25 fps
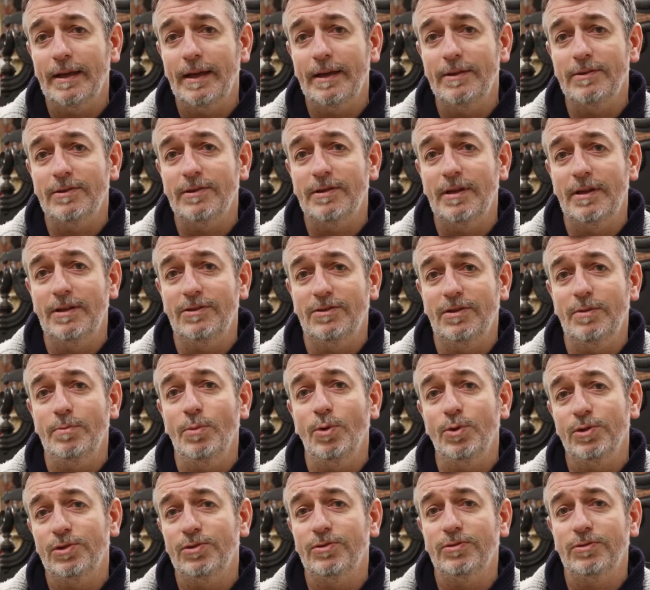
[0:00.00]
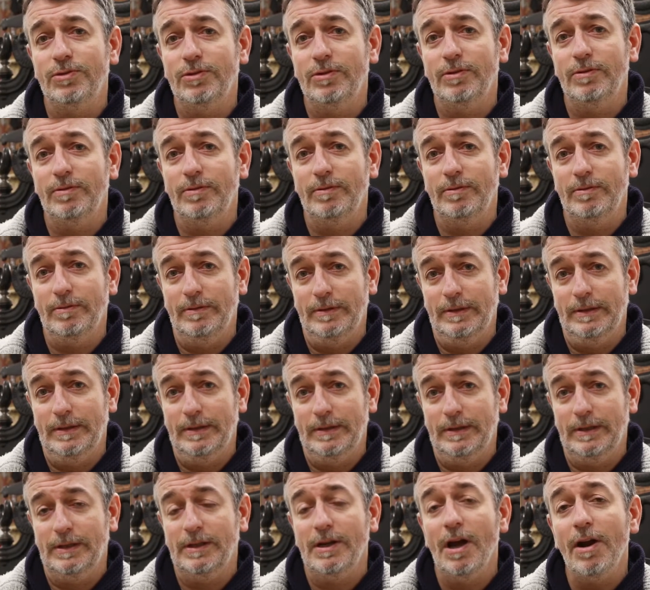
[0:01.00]
It's the most
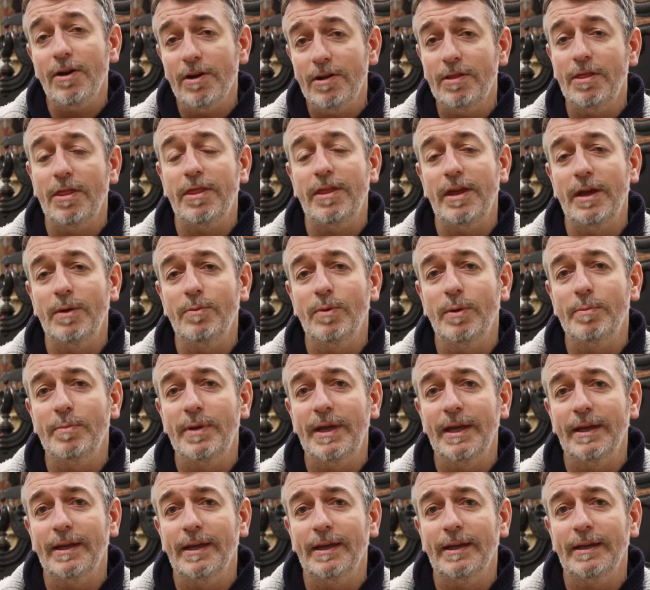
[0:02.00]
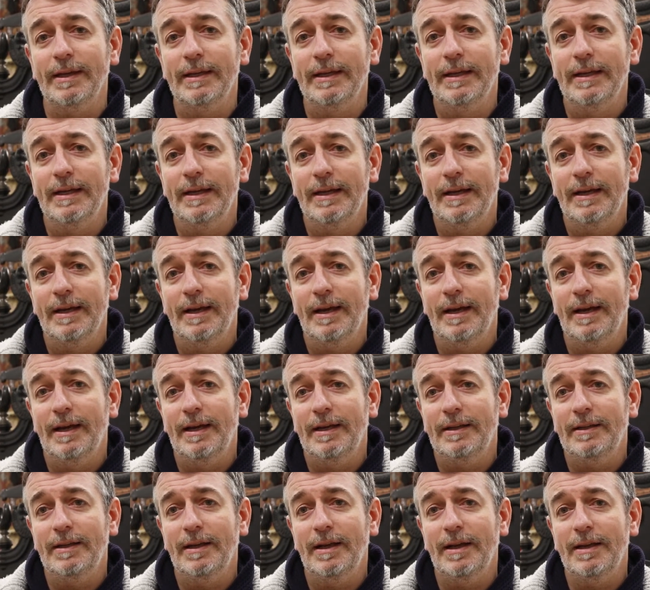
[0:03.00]
current thing we're making,
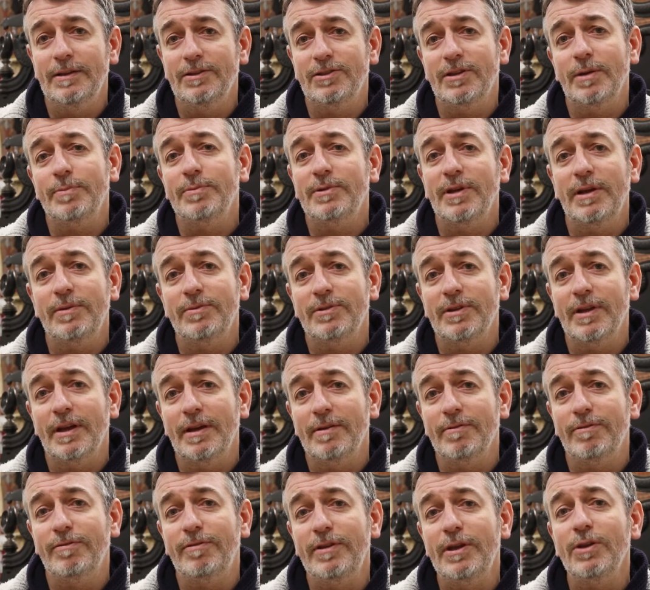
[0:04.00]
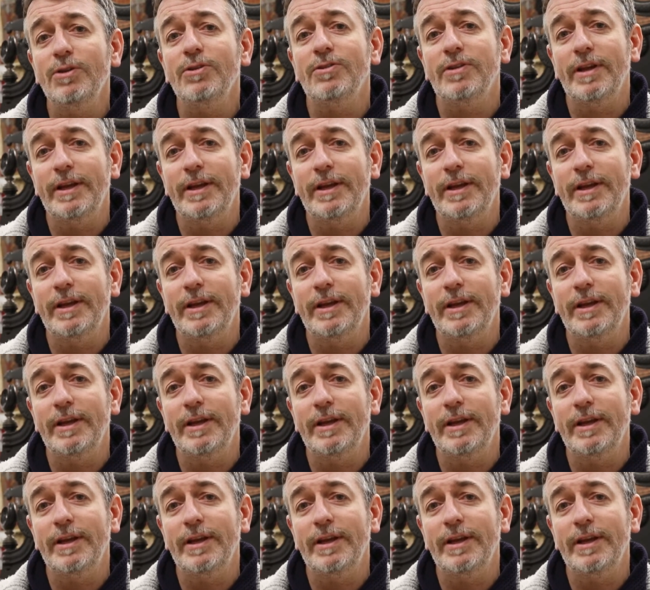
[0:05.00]
and sometimes that feels